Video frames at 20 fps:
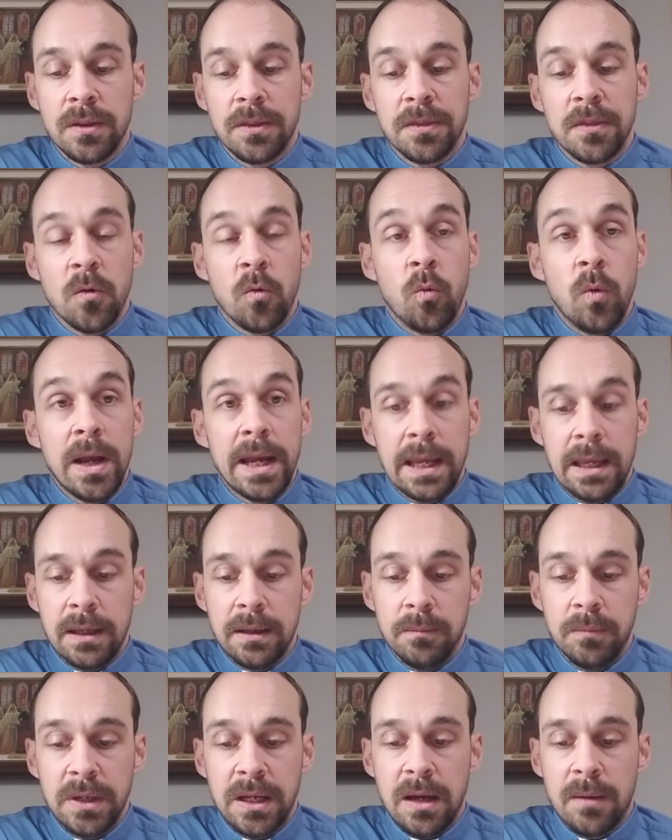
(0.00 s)
The
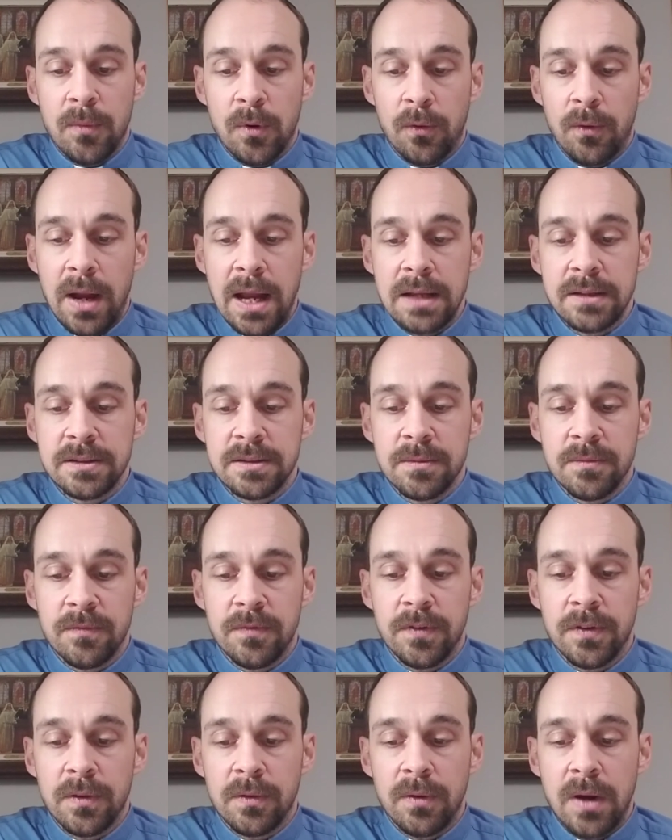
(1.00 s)
wicked become a ransom
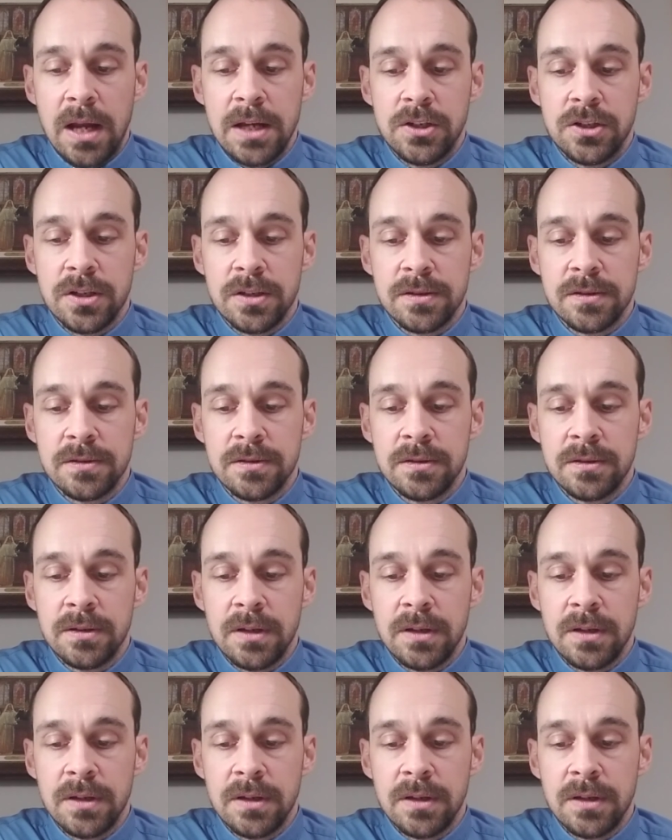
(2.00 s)
for the righteous,